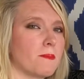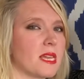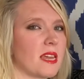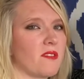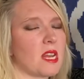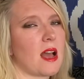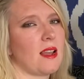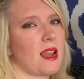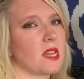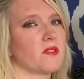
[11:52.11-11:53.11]
be given a
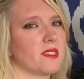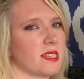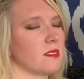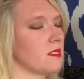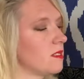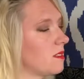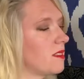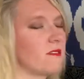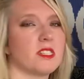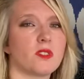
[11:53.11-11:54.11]
life sentence.
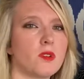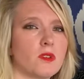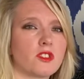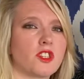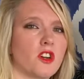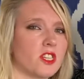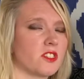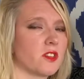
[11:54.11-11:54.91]
There is no choice.